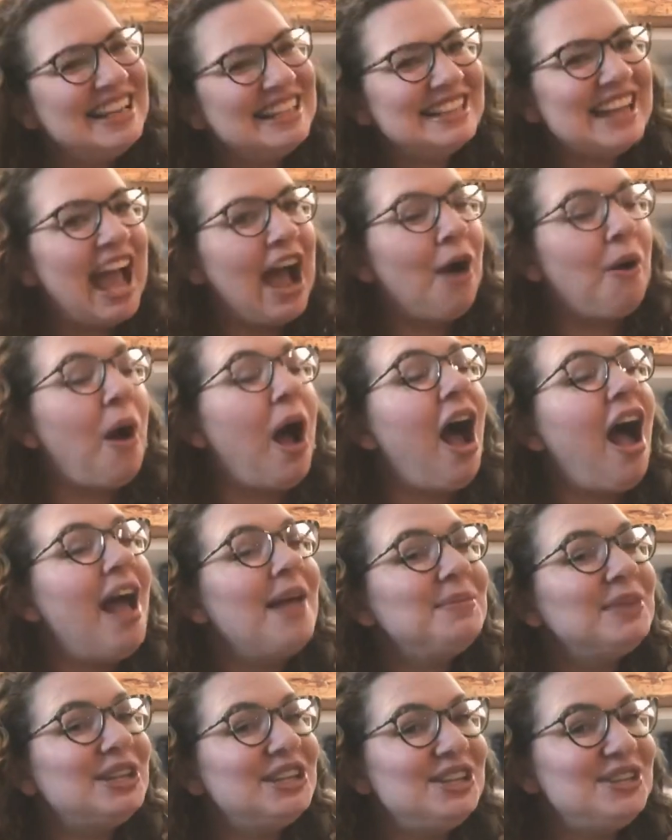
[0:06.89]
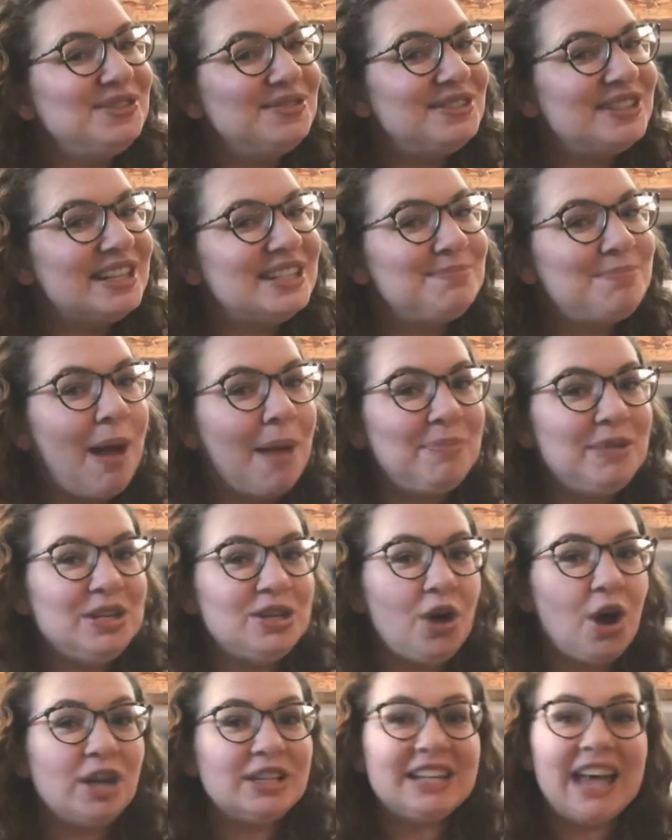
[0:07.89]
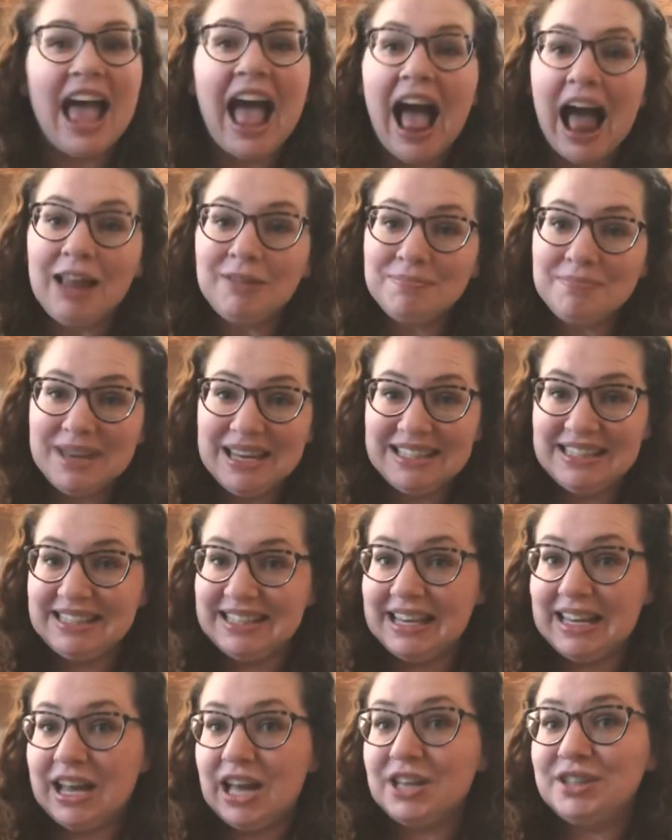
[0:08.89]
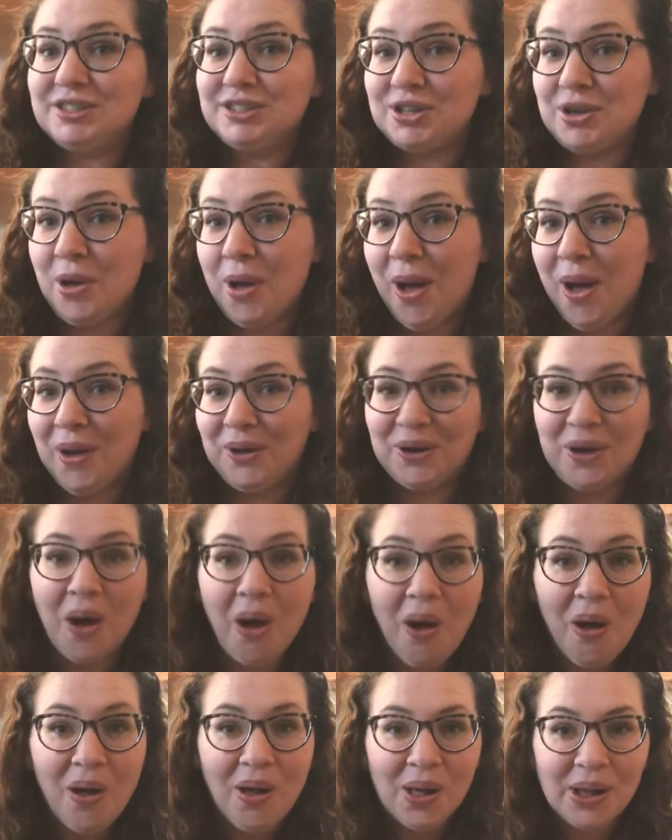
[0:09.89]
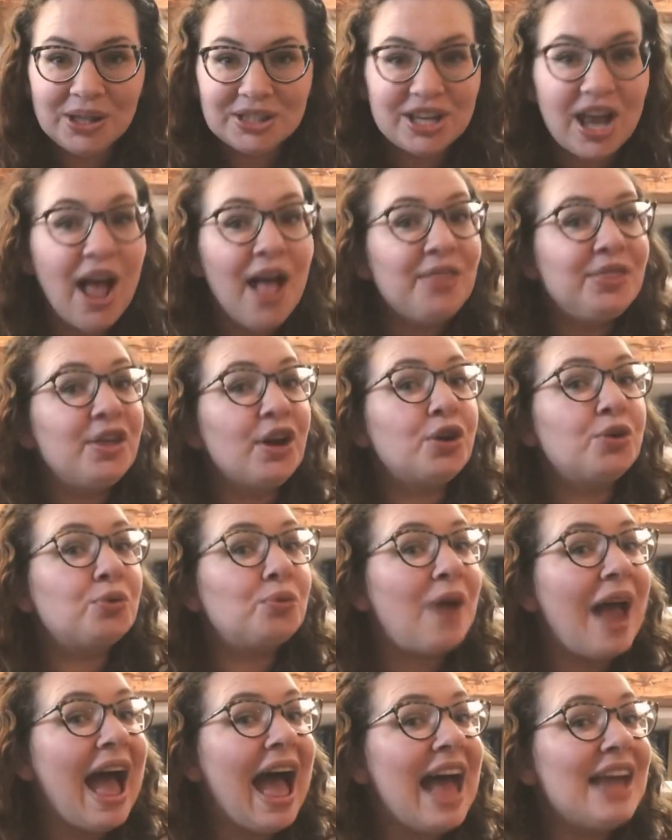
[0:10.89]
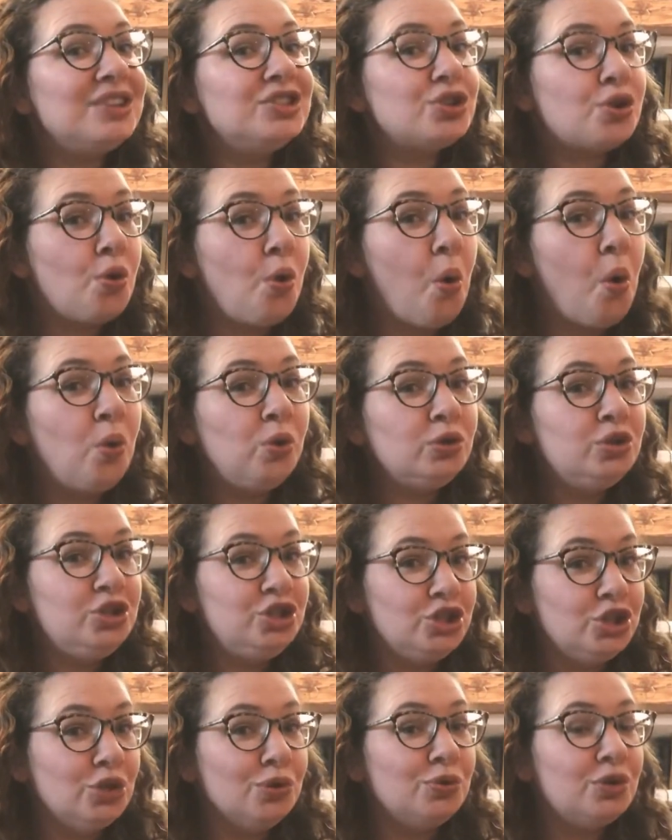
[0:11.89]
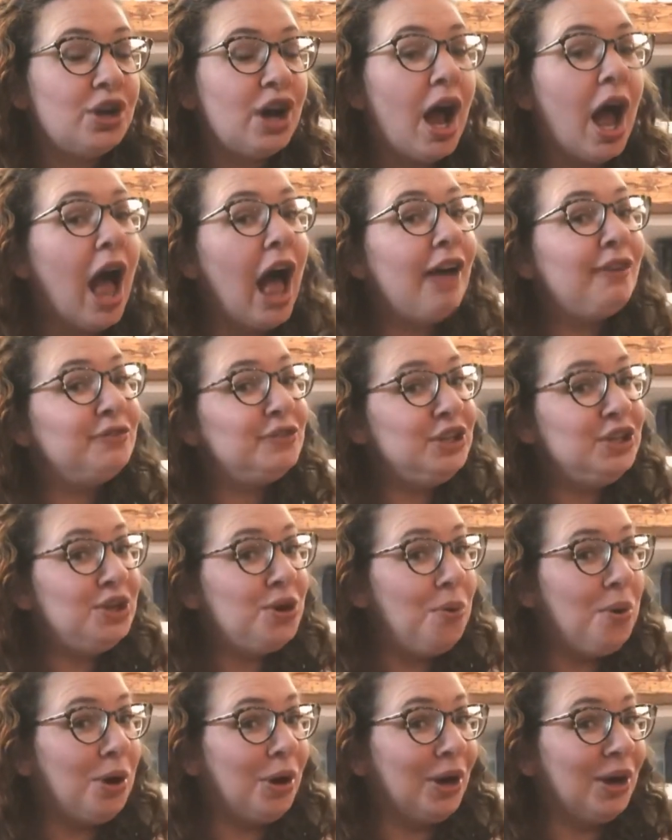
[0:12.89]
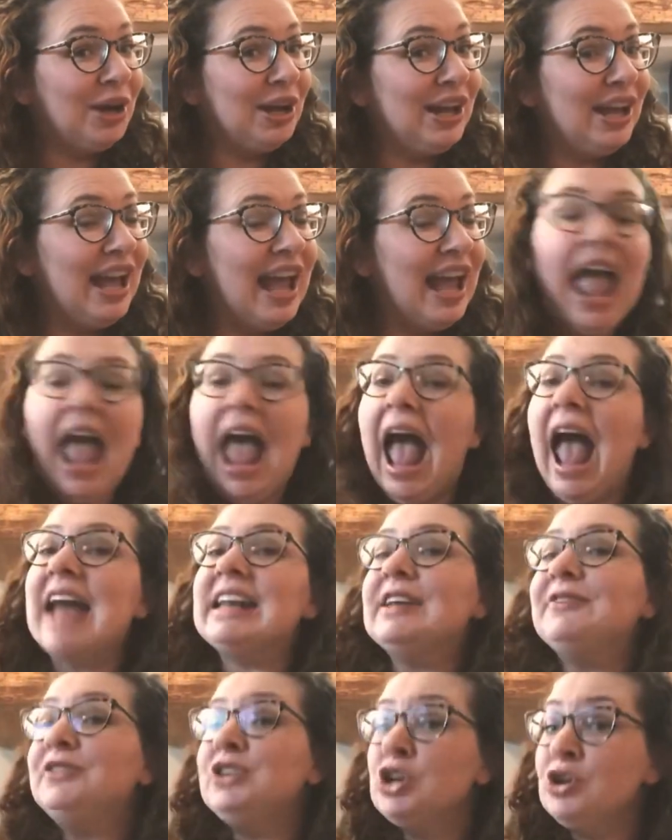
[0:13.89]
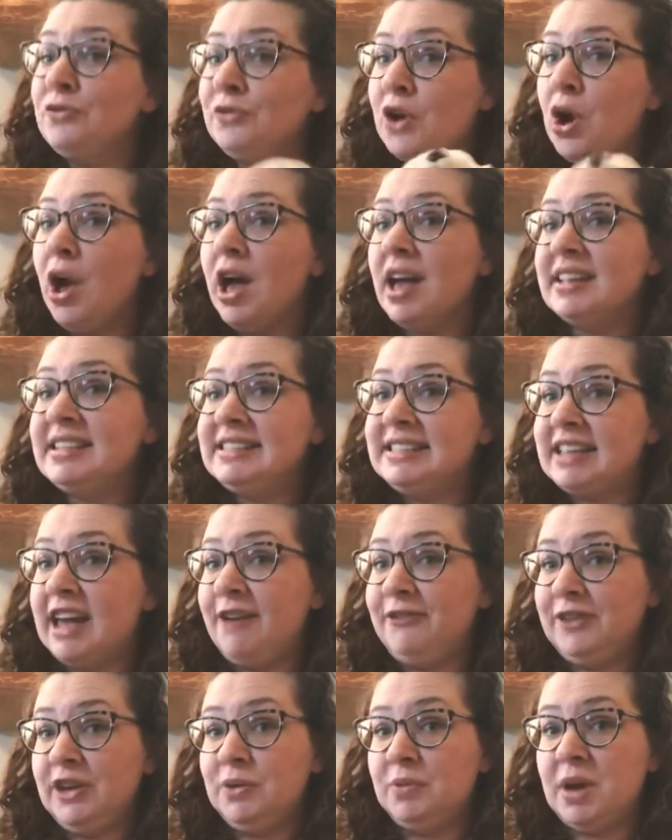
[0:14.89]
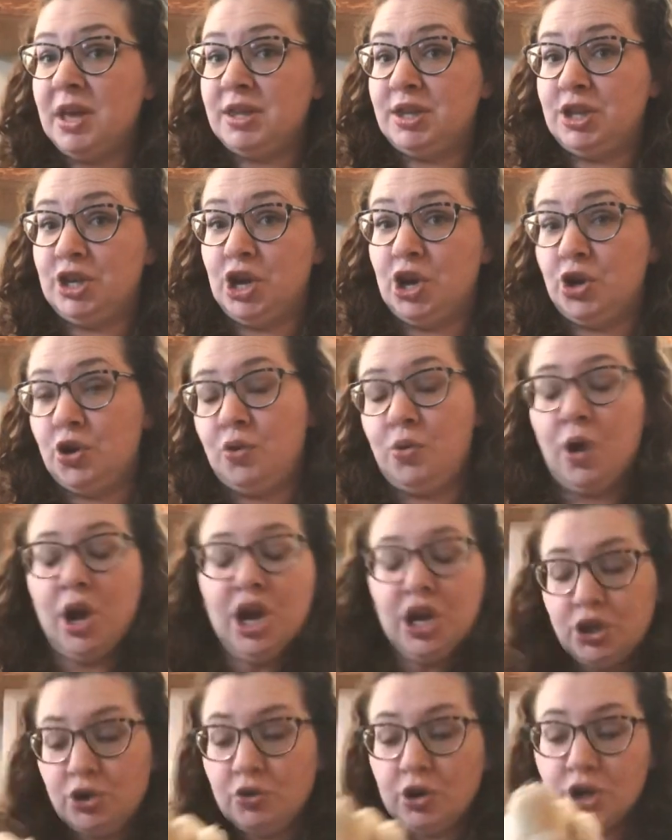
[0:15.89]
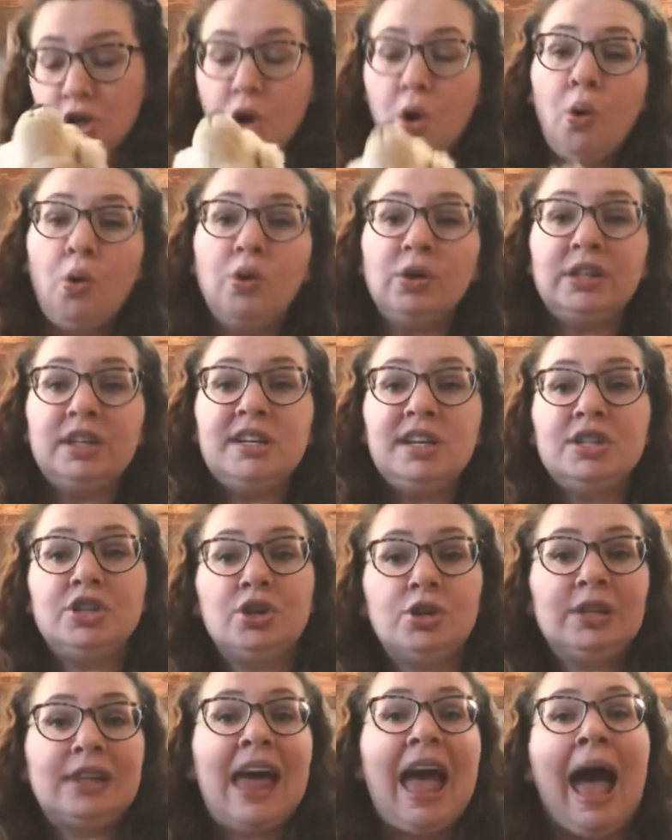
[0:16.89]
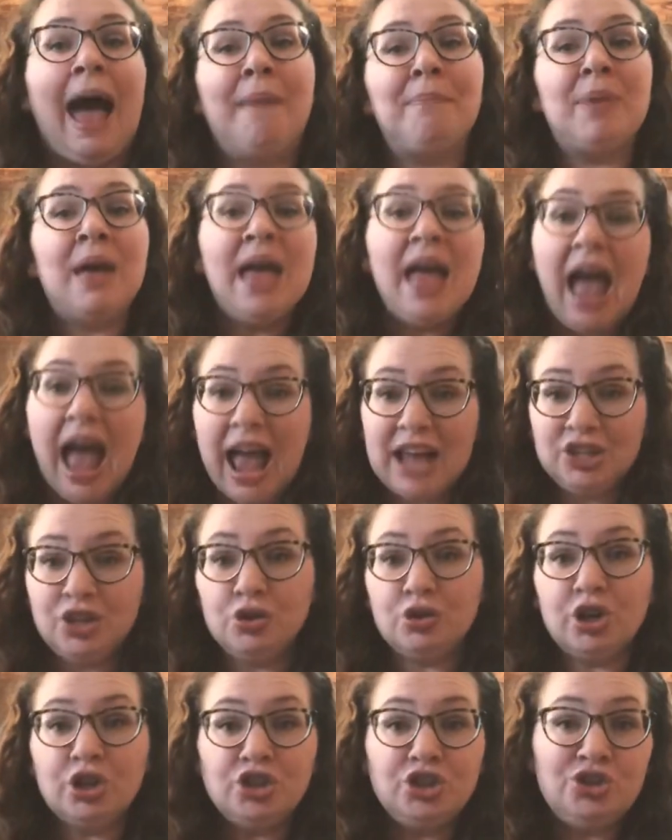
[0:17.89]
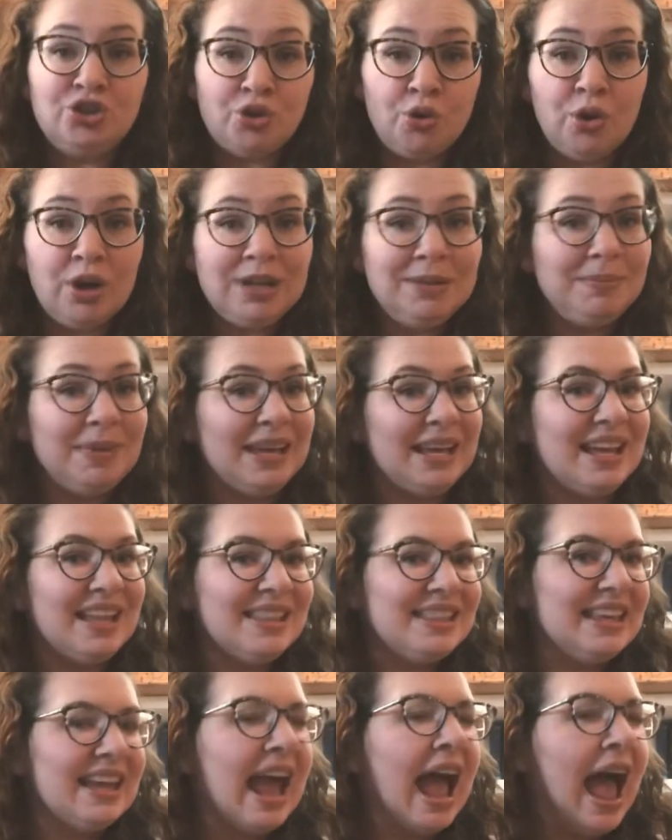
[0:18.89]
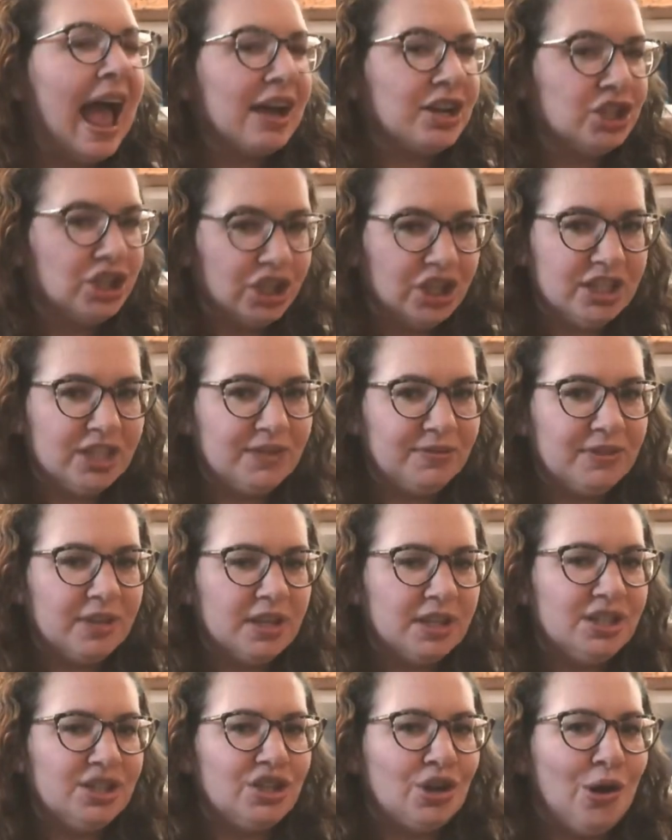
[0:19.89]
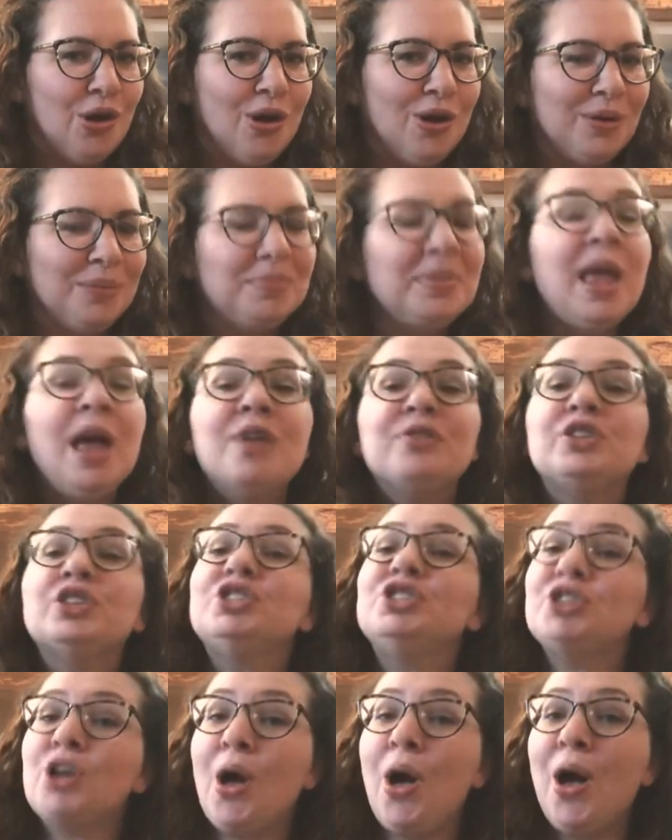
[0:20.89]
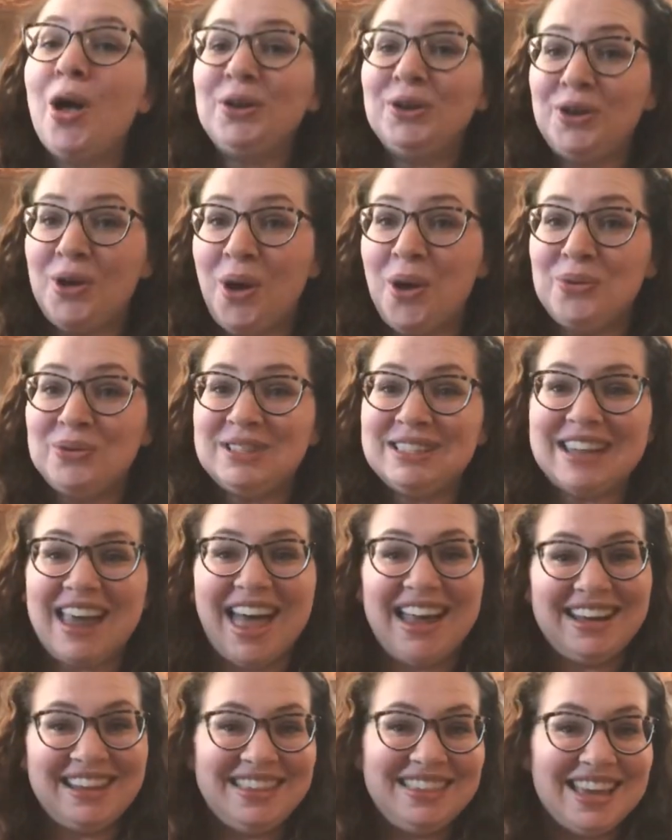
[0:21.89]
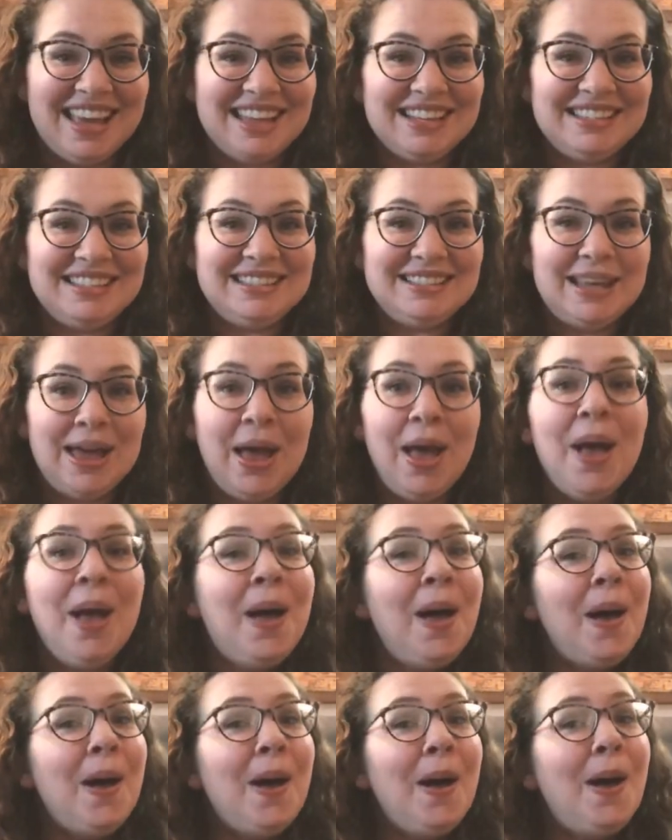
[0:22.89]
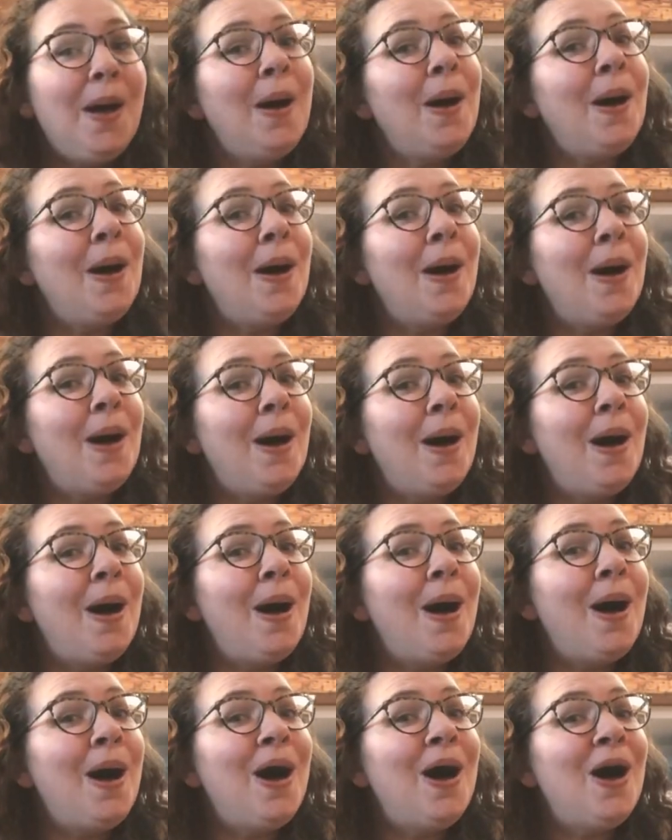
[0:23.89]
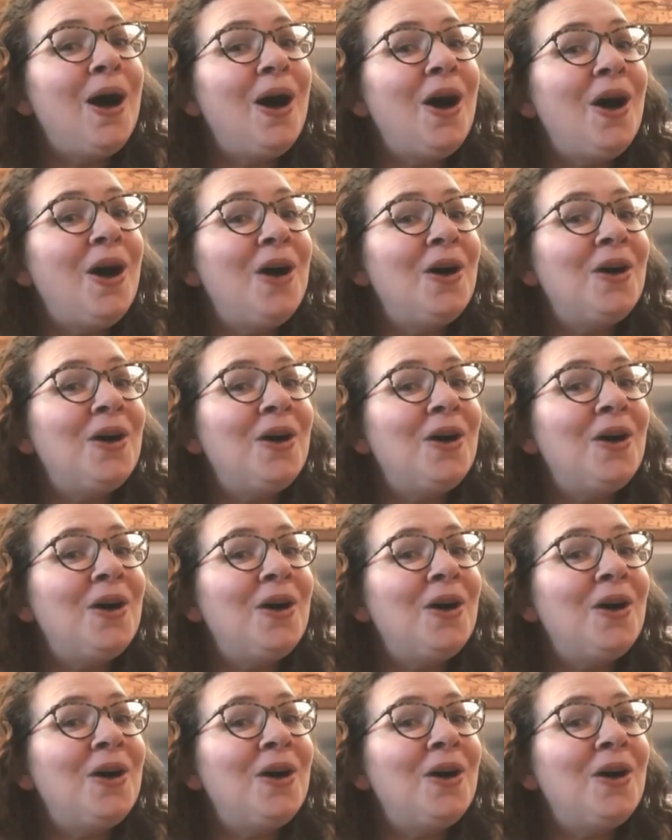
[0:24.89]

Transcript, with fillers: Now, I'm gonna use this puppy dog to help me sing a song called The Grand Old Duke of York. And if you've got a stuffy with you, you can hold it in your lap and you can join me in the actions of this song. The song goes like this. Oh!